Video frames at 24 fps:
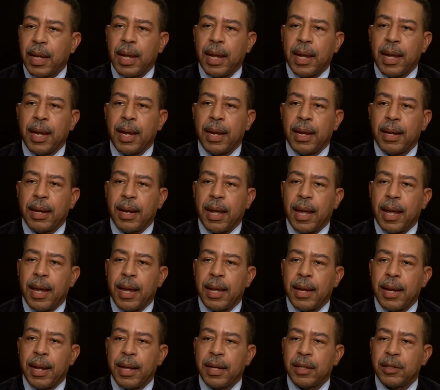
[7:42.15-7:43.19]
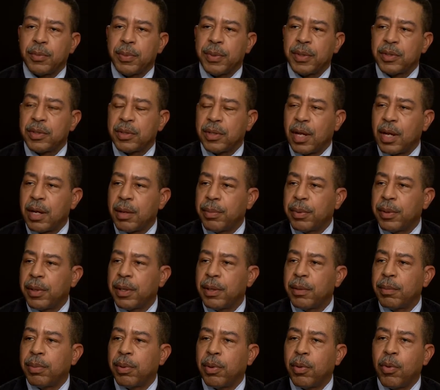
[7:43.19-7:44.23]
and has been stably
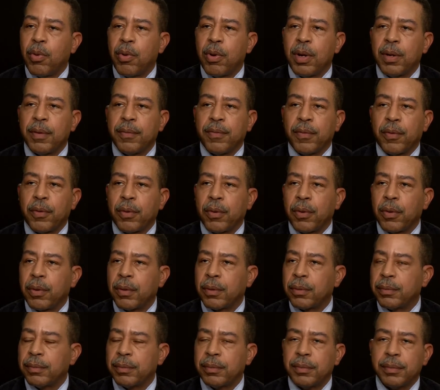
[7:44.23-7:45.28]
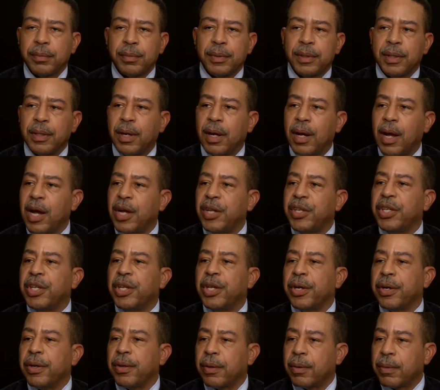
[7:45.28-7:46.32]
employed for, you know, a
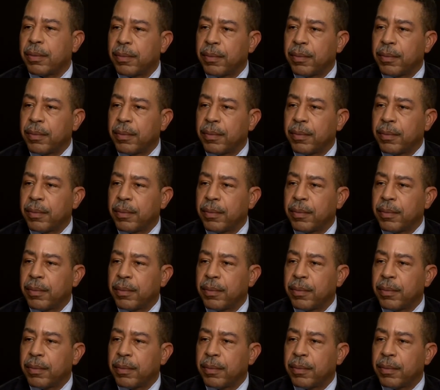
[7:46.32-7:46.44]
year